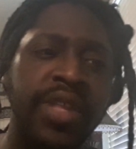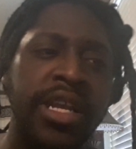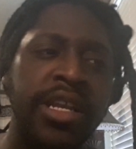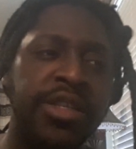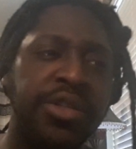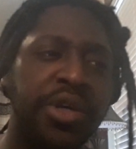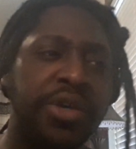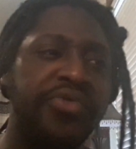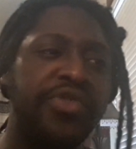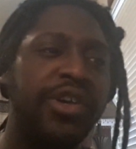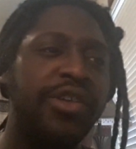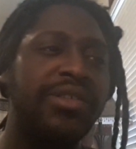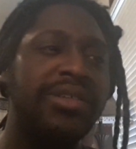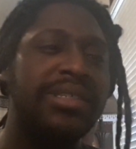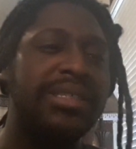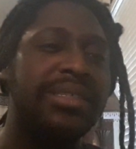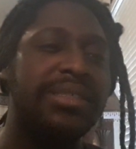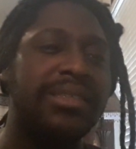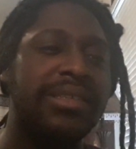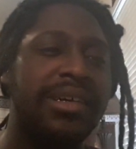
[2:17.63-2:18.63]
So I've
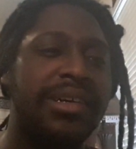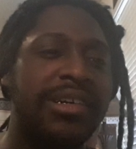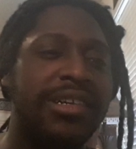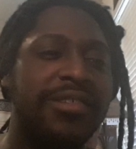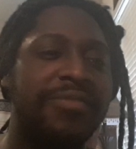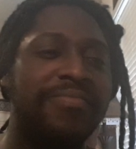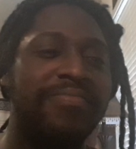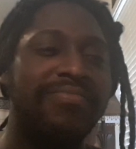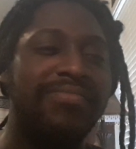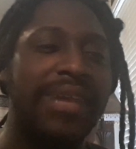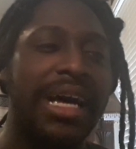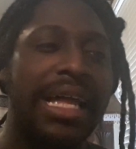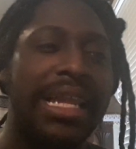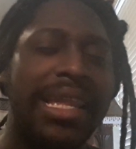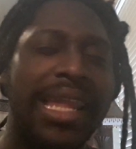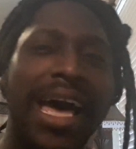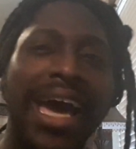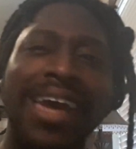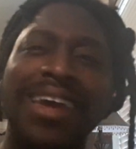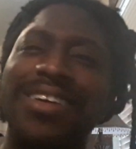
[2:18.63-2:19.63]
noticed a
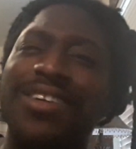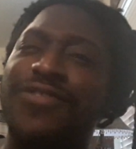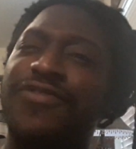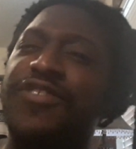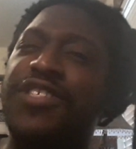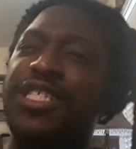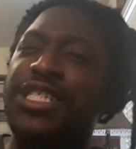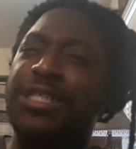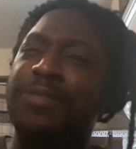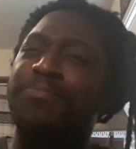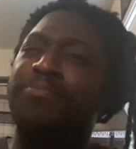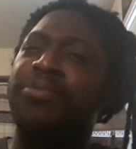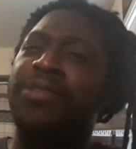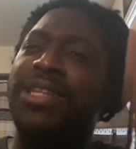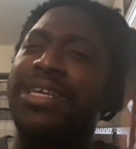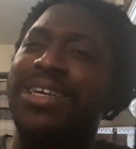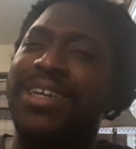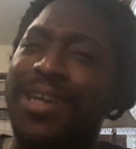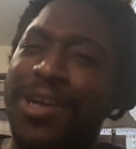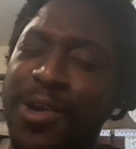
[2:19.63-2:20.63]
lot of
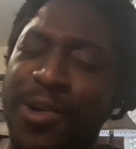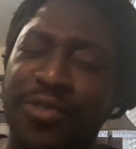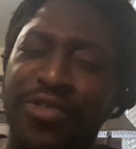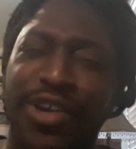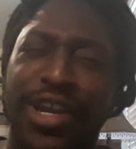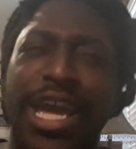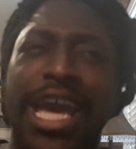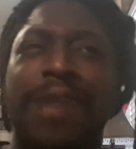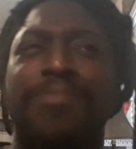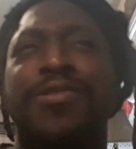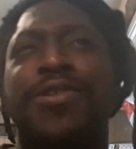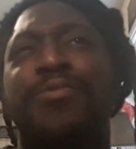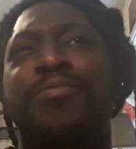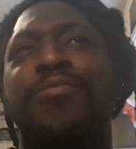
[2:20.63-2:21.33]
split over Captain